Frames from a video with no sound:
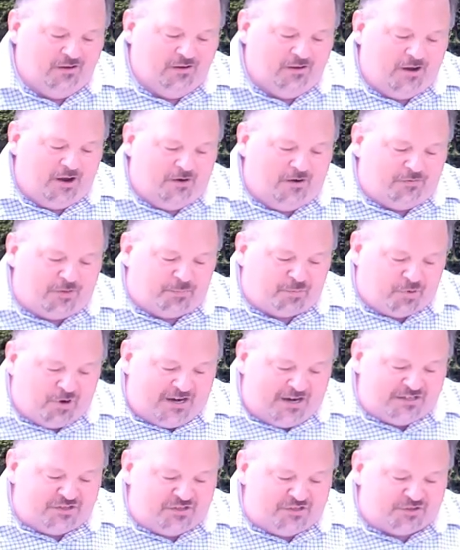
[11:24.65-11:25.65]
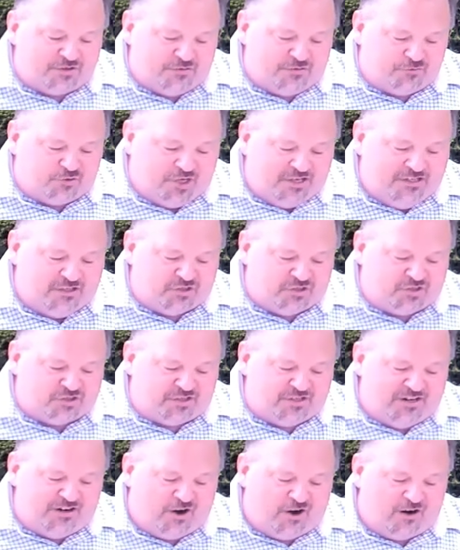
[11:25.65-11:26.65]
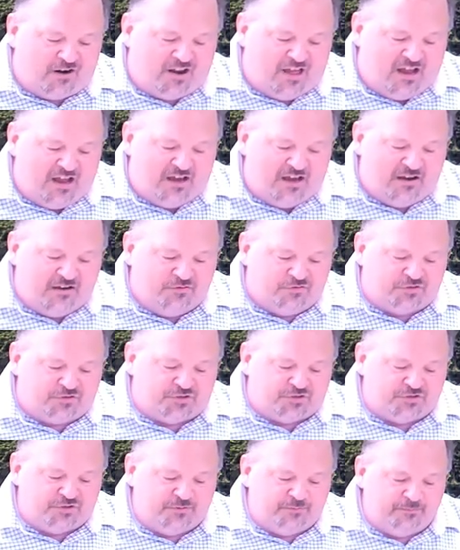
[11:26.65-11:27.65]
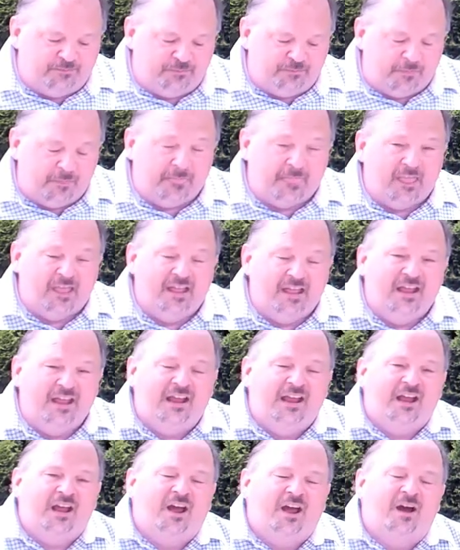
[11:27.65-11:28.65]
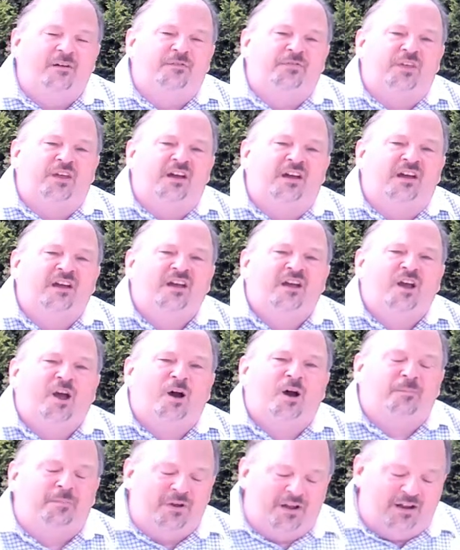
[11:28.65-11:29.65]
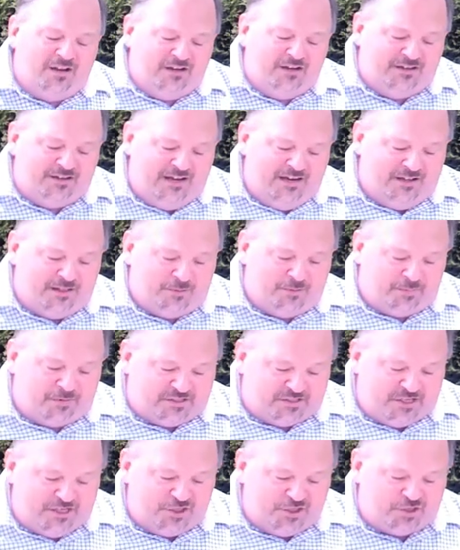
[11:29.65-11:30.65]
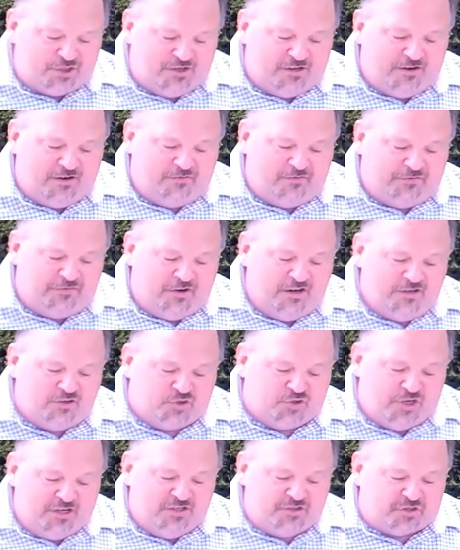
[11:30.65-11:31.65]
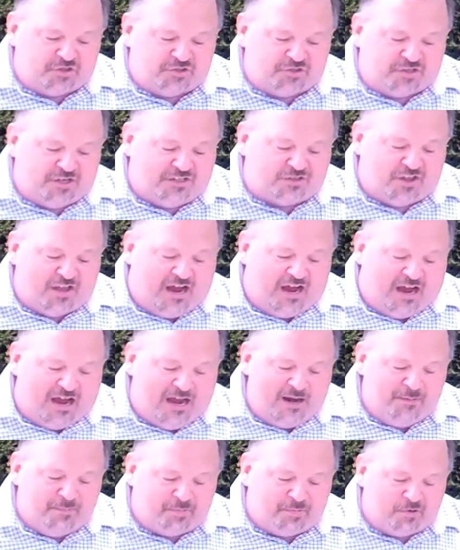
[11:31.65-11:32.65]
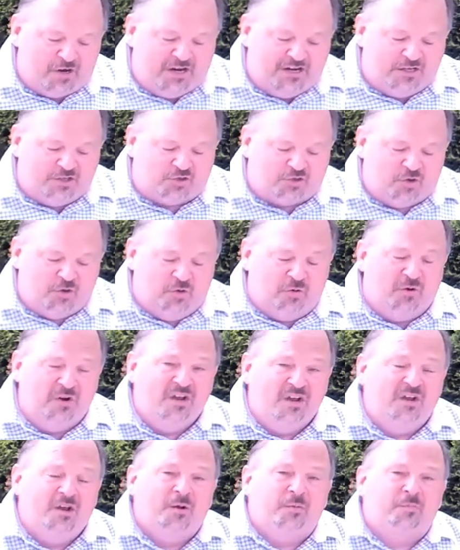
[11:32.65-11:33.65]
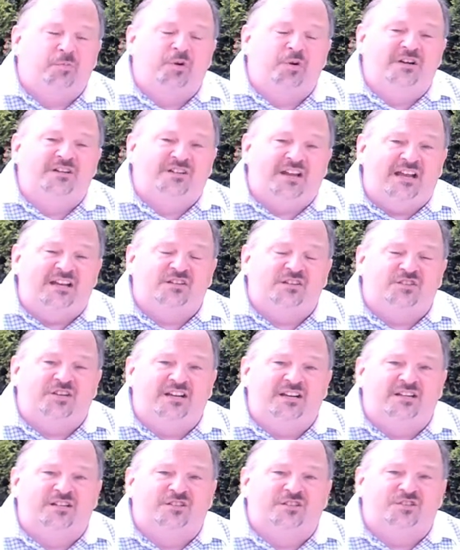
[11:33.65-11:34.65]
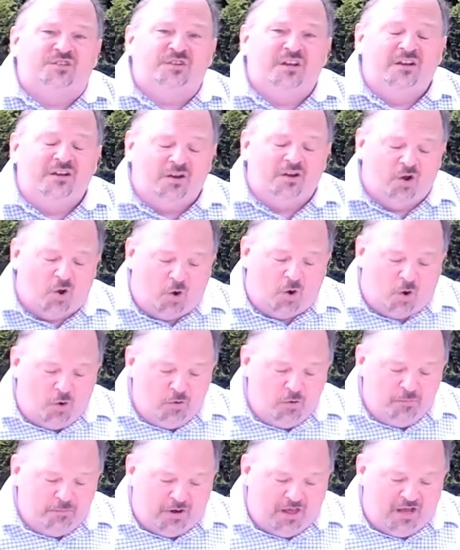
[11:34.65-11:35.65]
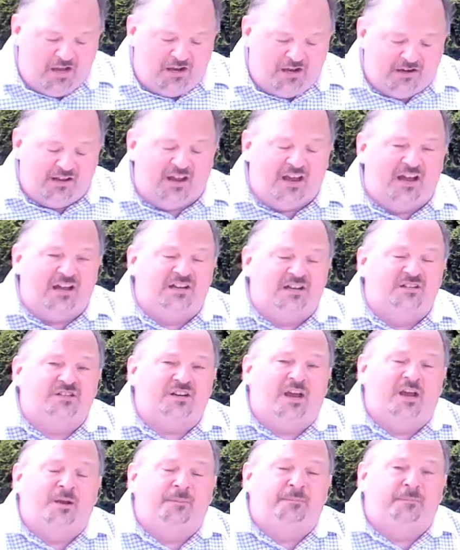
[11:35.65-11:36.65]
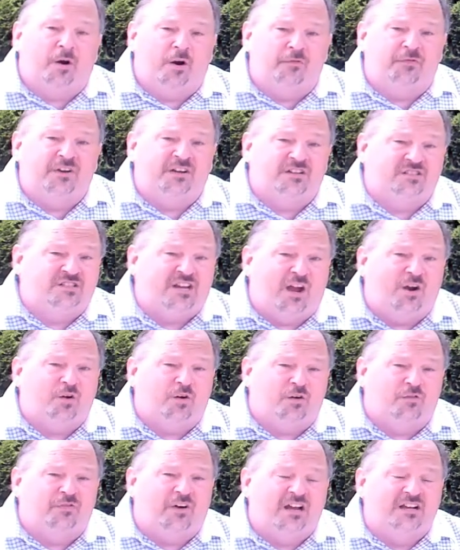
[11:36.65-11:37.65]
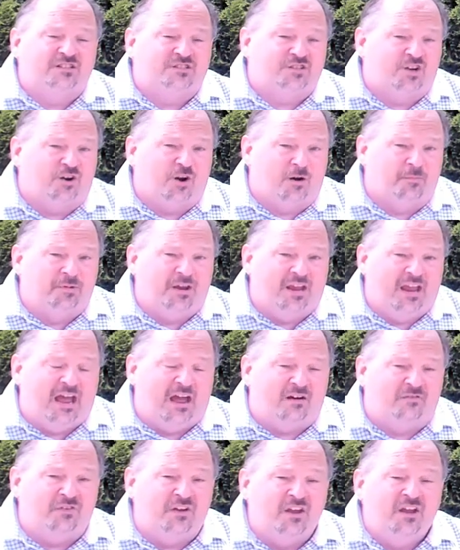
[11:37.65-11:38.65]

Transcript: of the presence of Jesus in our lives, of the ability and the position of Jesus as the high priest who presents his own blood as a perfect sacrifice on our behalf.